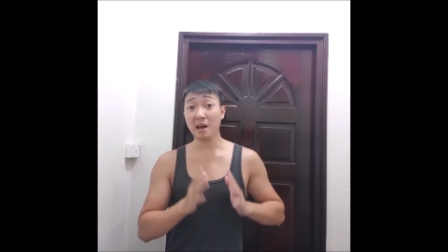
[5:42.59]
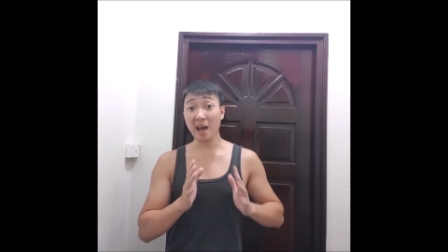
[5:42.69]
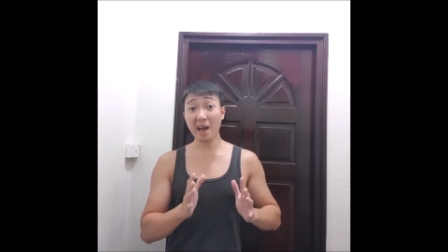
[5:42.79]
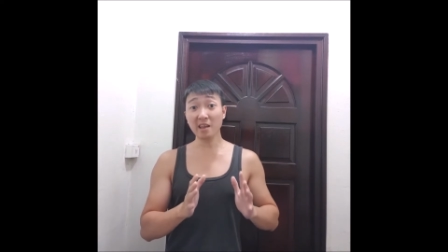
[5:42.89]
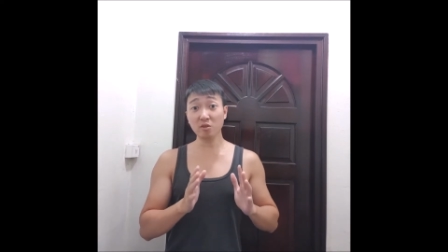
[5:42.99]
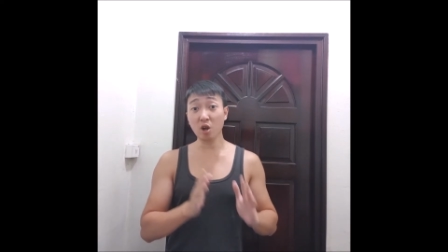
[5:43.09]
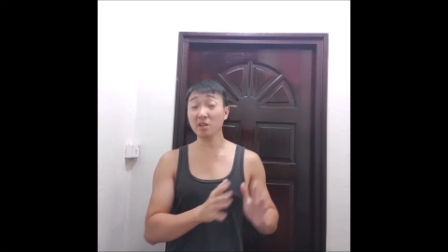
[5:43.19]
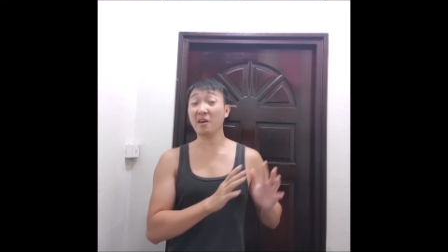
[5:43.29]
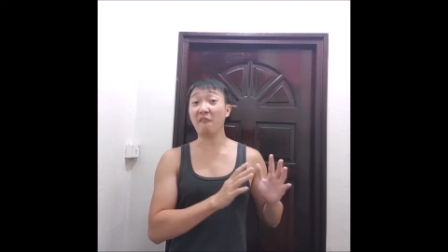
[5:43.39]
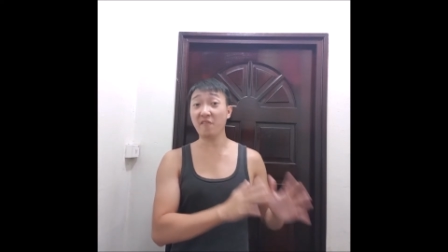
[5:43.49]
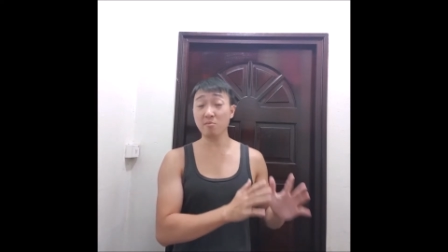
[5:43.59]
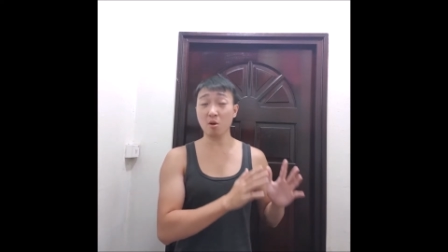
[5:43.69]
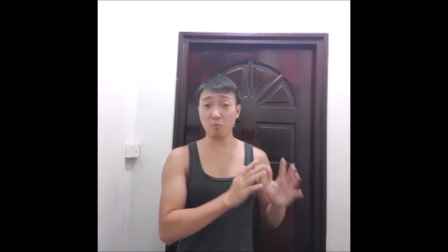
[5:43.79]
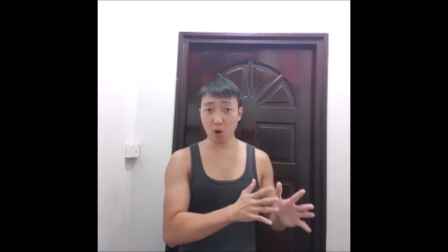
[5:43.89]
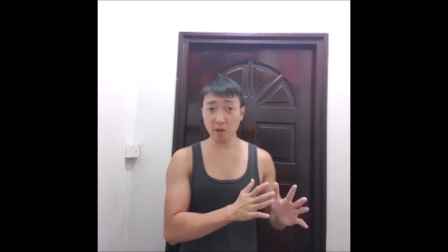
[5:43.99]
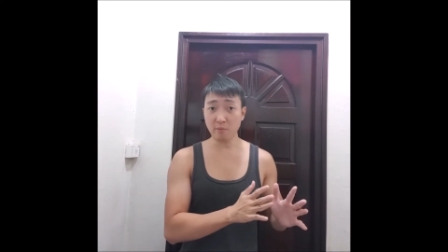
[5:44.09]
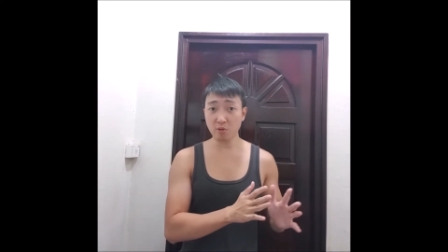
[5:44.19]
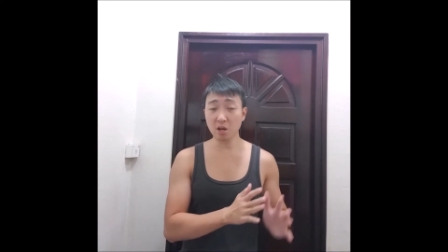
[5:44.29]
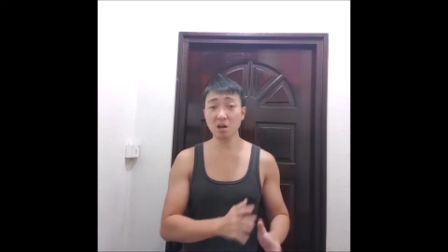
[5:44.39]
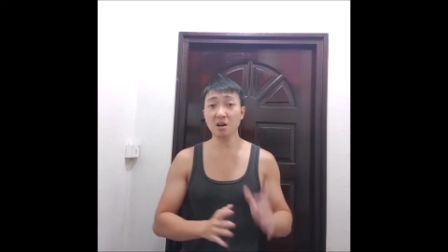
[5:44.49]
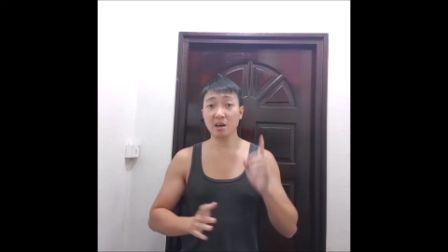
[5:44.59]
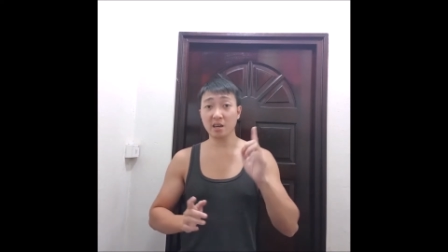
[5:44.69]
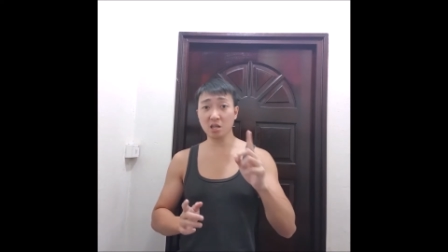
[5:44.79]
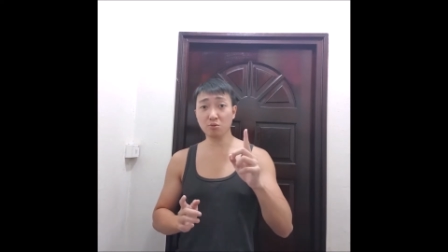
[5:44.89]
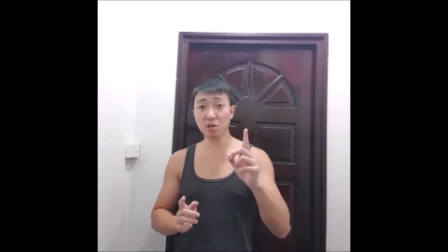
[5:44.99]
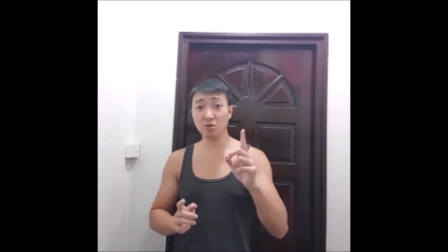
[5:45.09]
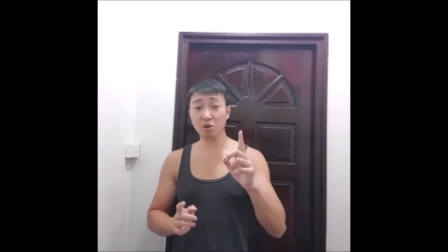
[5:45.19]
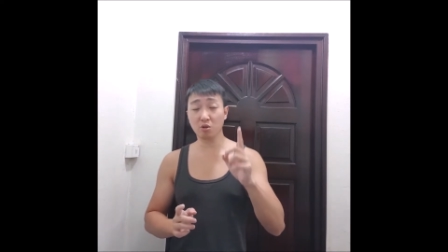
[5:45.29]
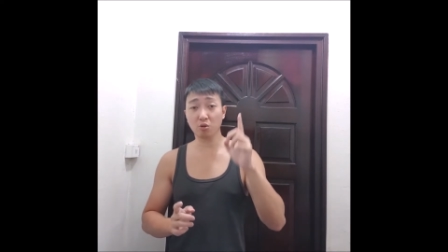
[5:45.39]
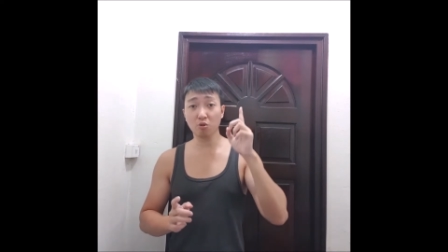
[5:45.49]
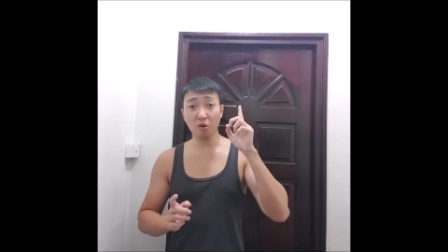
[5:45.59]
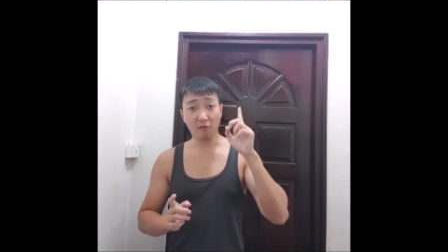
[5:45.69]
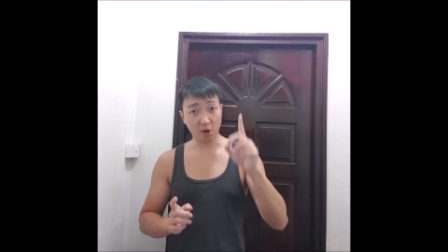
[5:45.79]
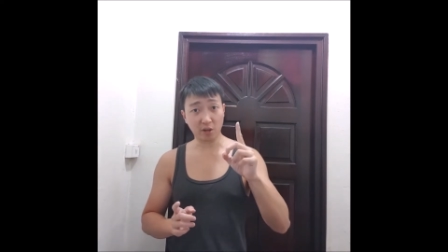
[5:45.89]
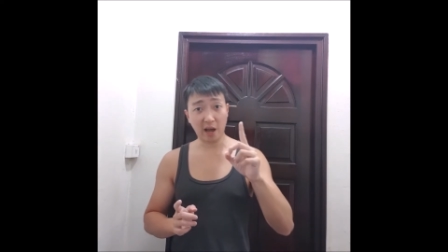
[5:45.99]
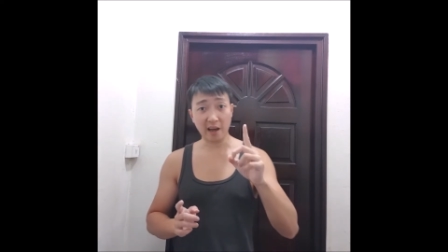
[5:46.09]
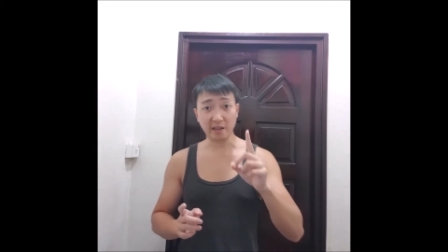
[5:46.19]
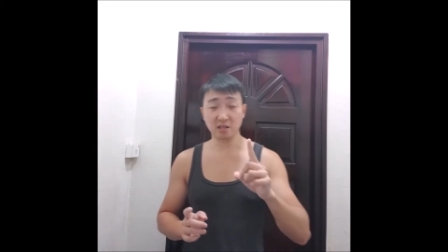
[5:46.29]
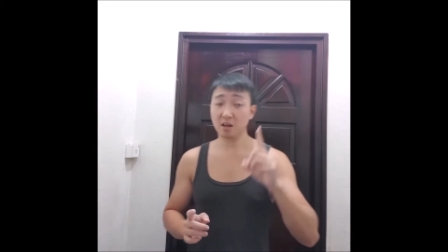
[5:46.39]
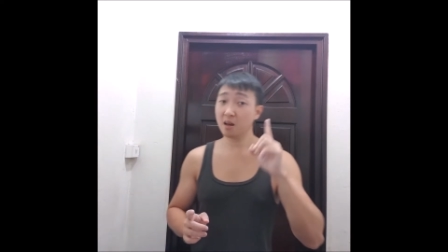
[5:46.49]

and not a female bodybuilder, here's what you need to do for your diet.